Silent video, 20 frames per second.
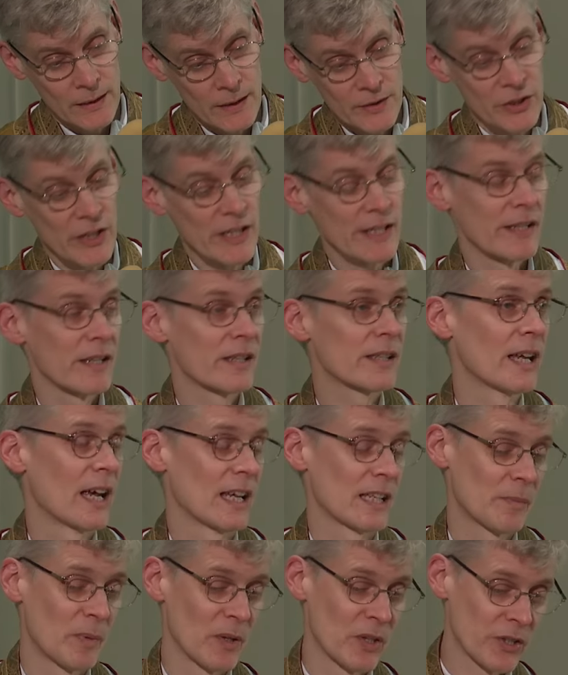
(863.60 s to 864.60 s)
Jesus
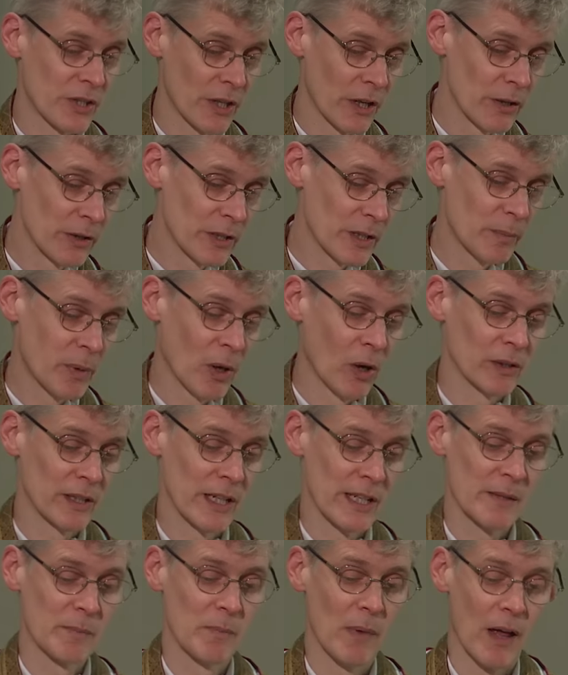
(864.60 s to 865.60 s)
has bestowed upon
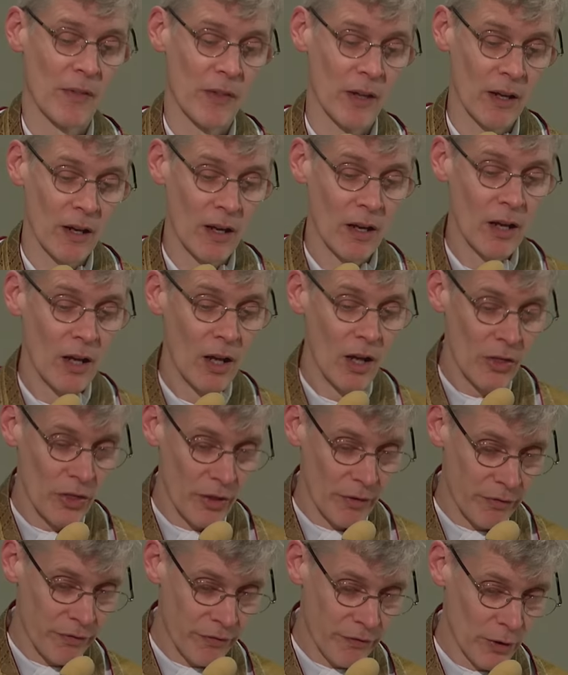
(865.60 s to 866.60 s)
his mother the
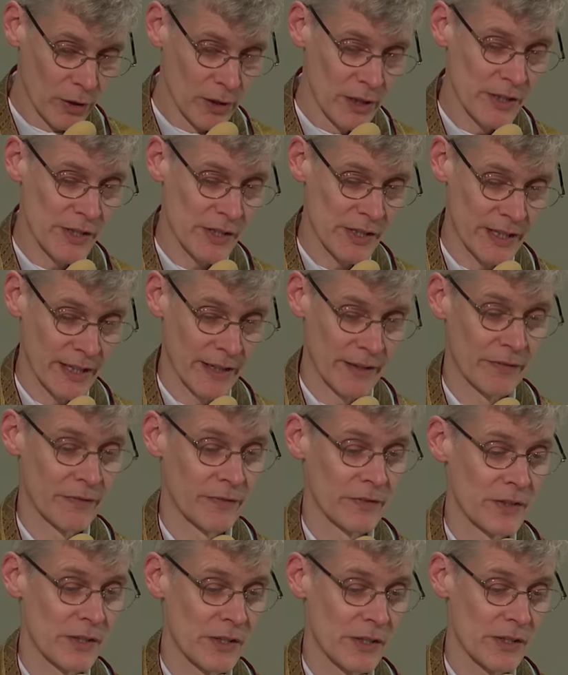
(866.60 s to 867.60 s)
fullest
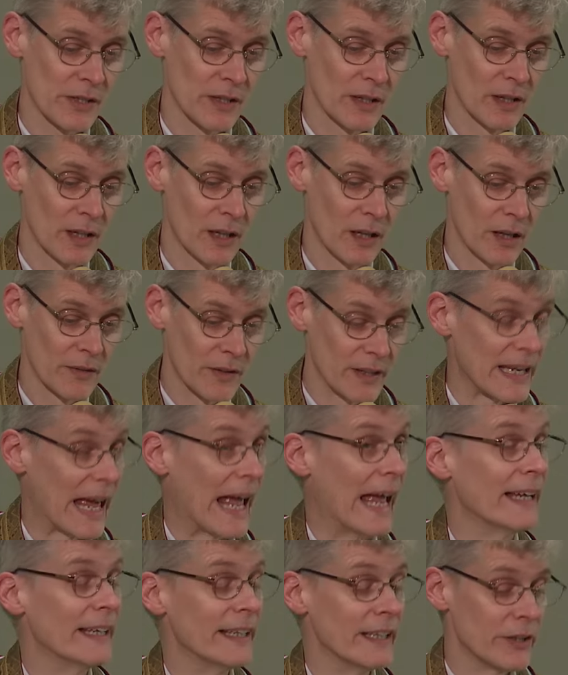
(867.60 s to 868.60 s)
gifts that
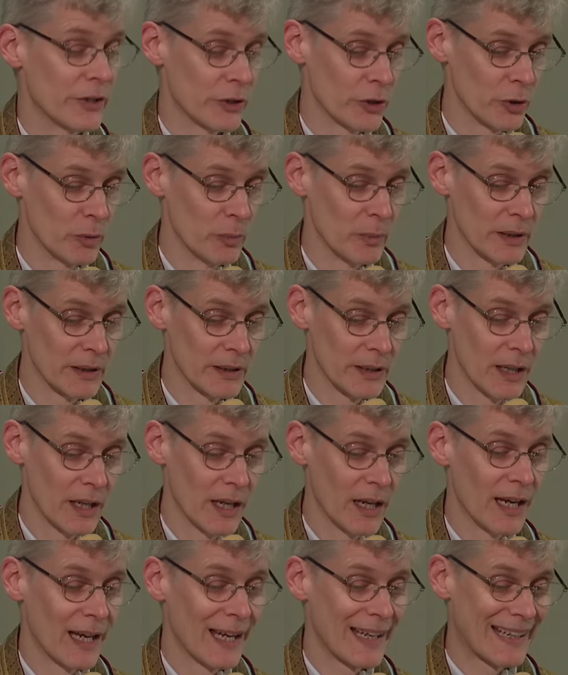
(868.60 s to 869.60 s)
any human
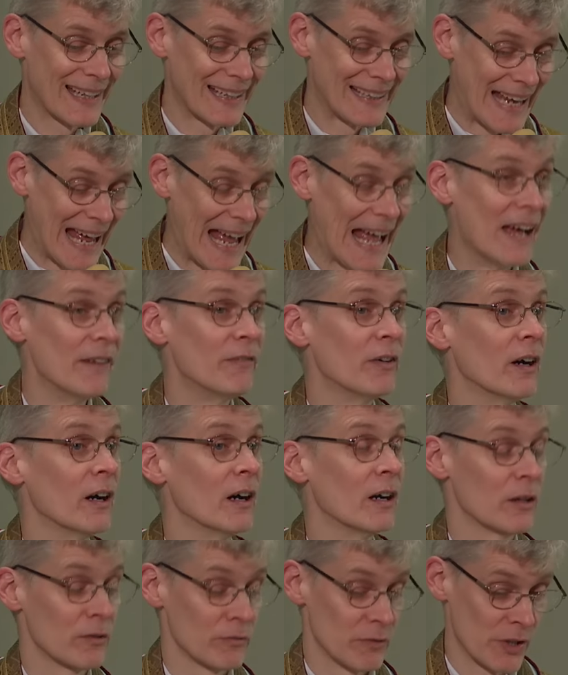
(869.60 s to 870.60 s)
can
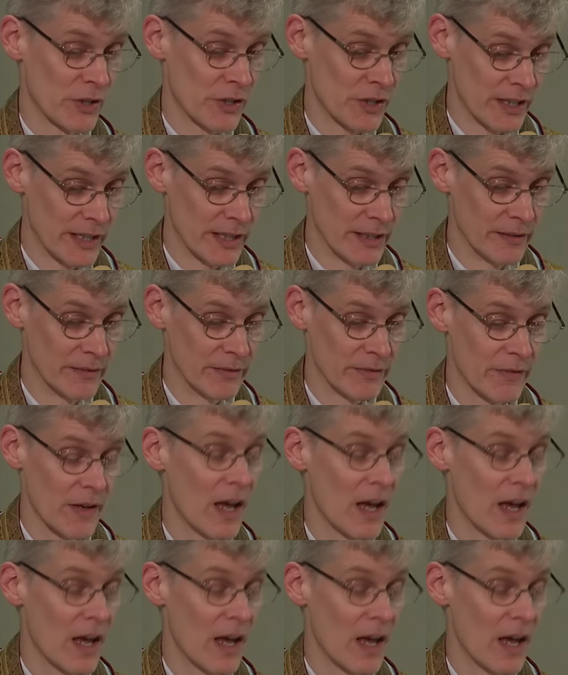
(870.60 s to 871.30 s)
ever receive.